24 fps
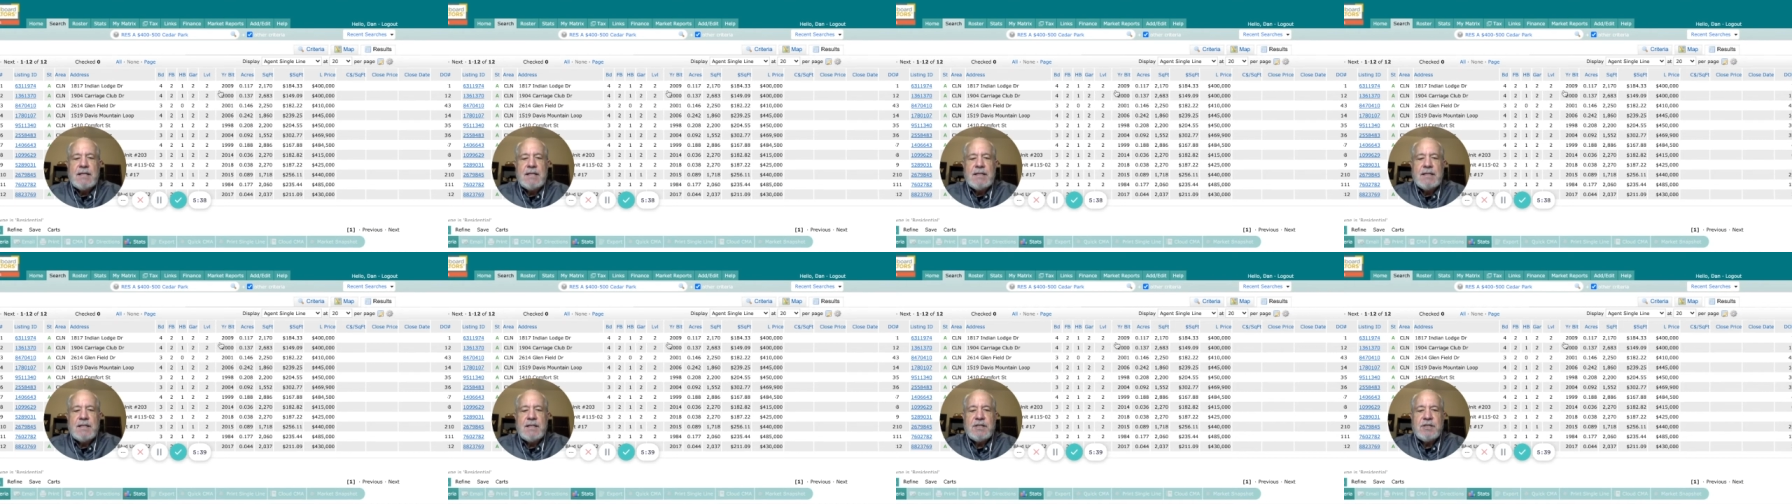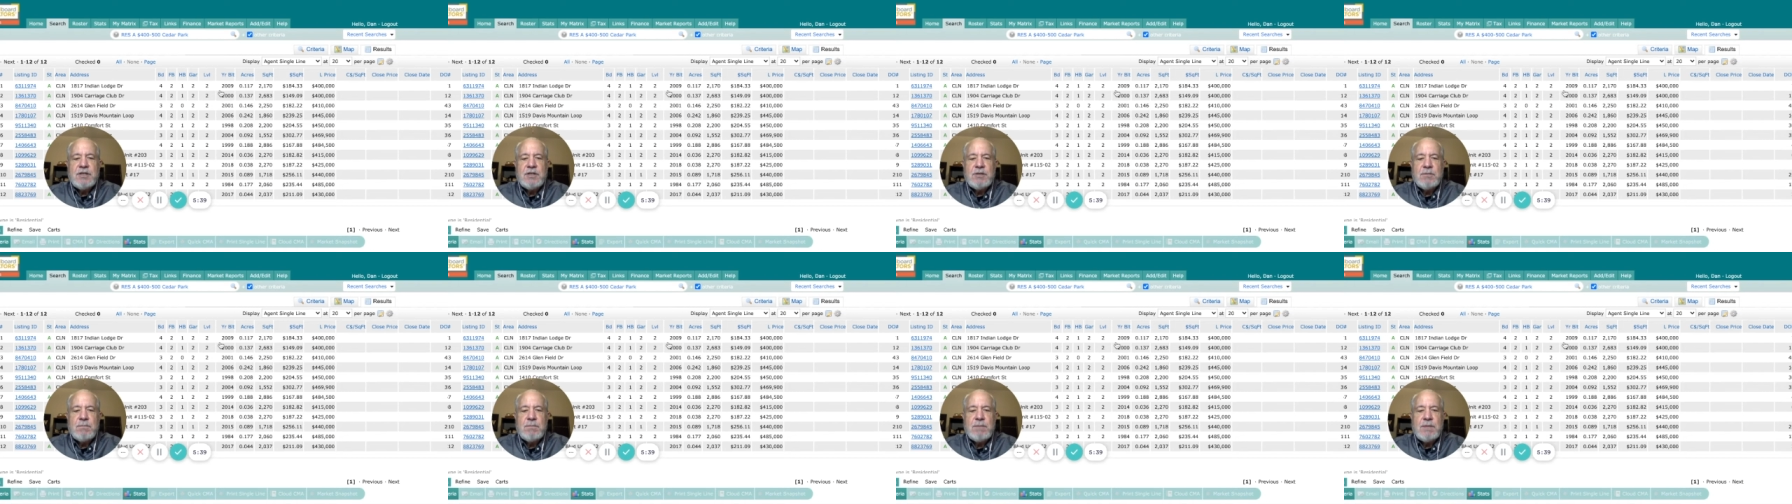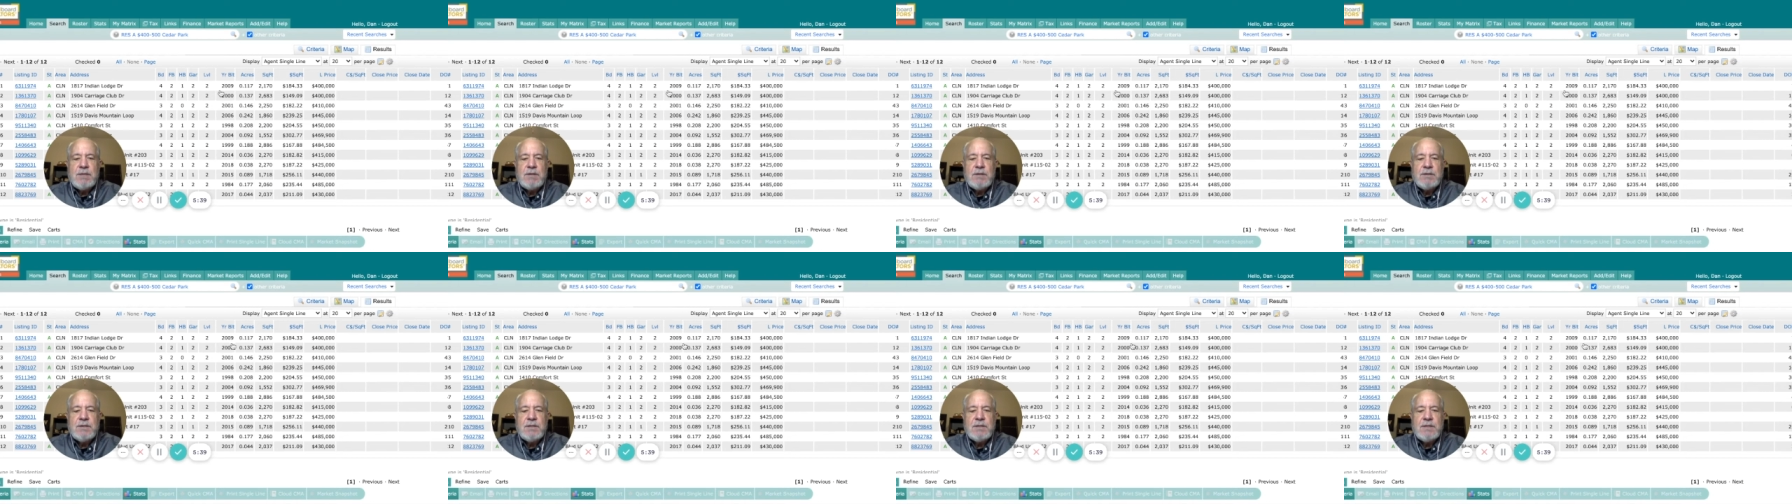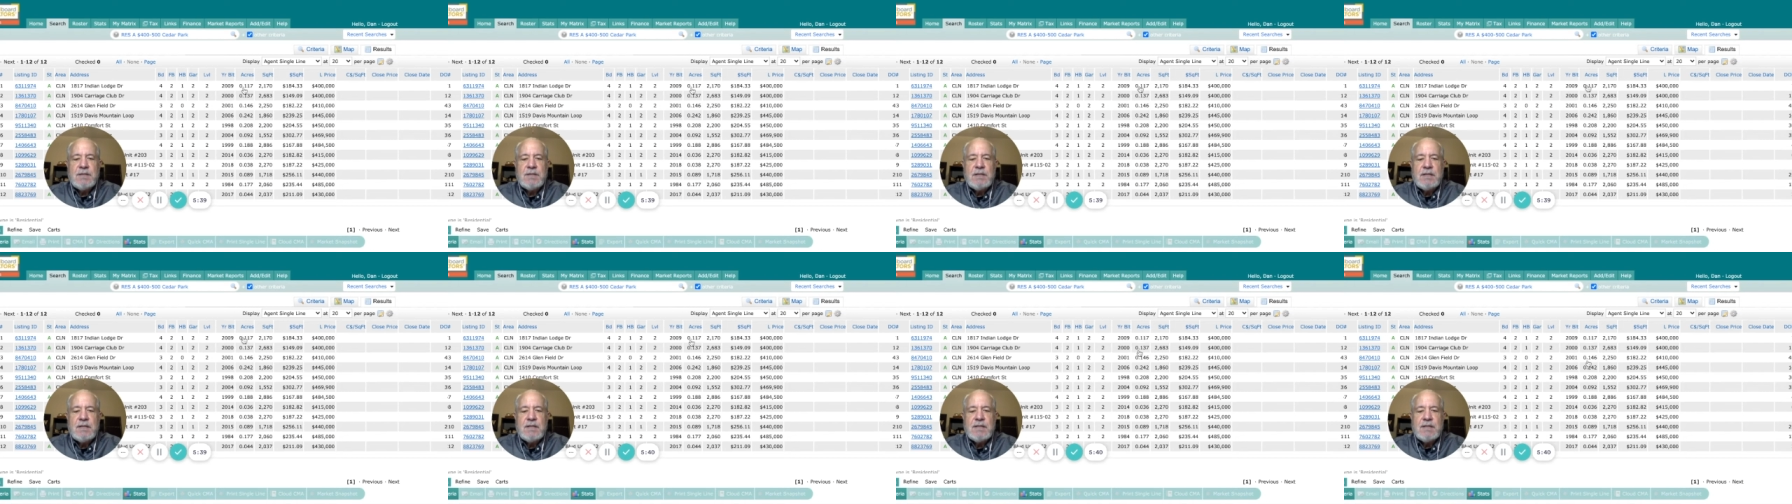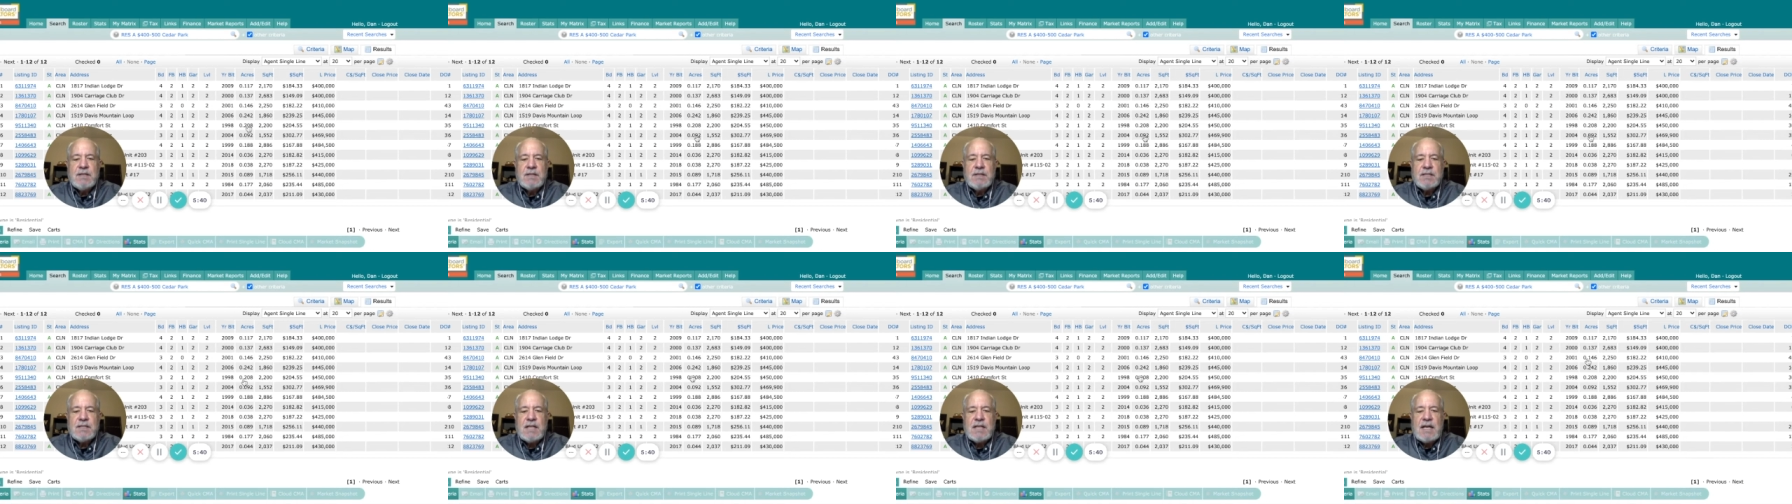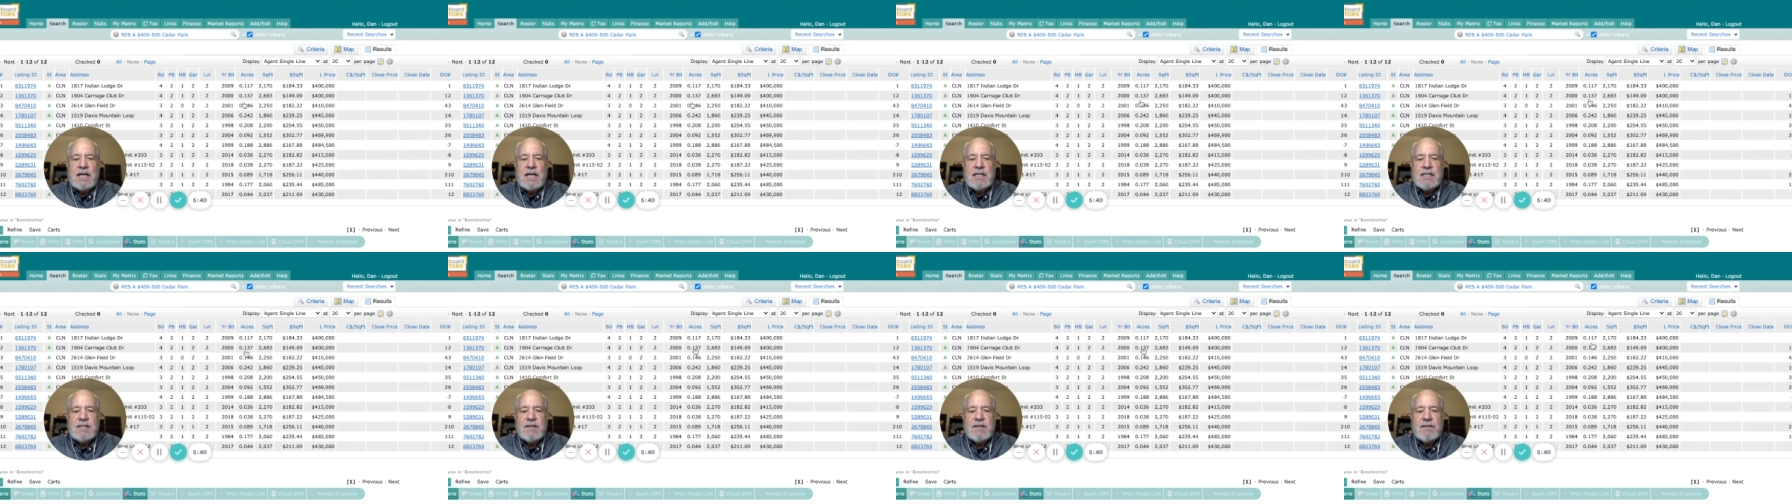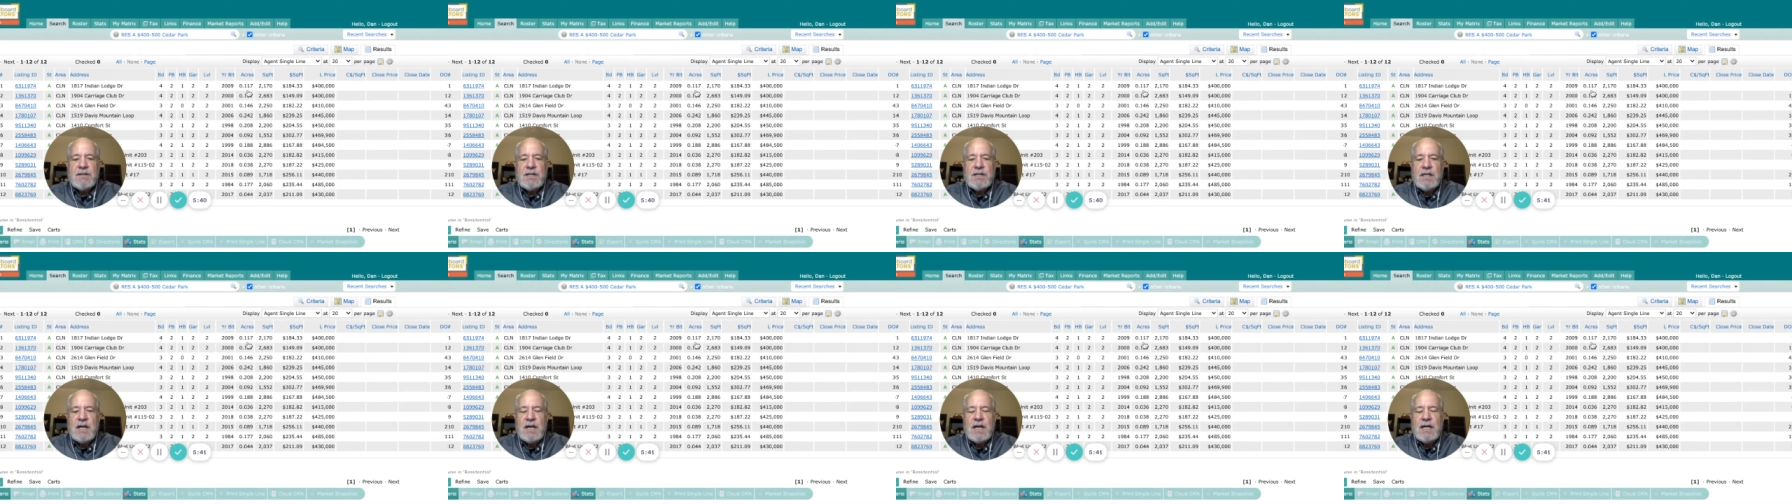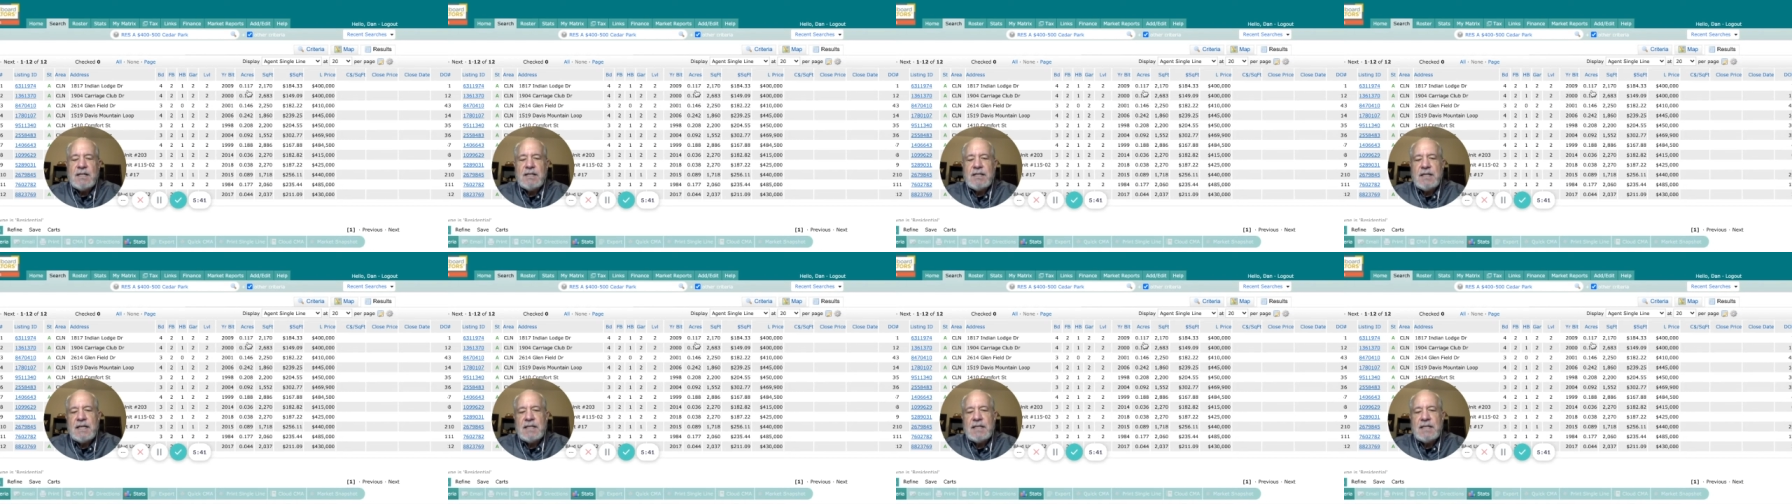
The year built, the size of the lot